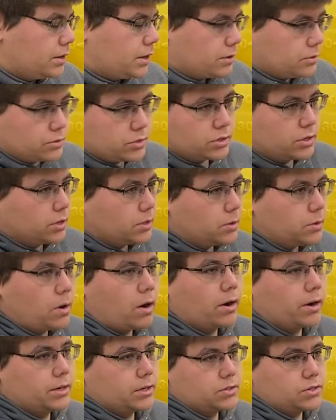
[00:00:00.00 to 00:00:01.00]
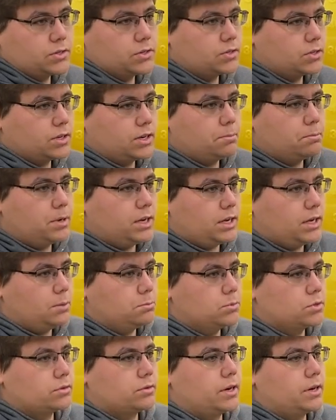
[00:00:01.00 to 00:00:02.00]
There's no harnesses in the
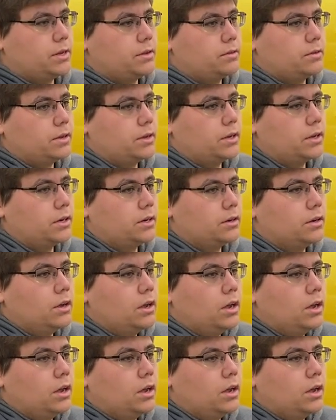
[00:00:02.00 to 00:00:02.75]
beams or anything.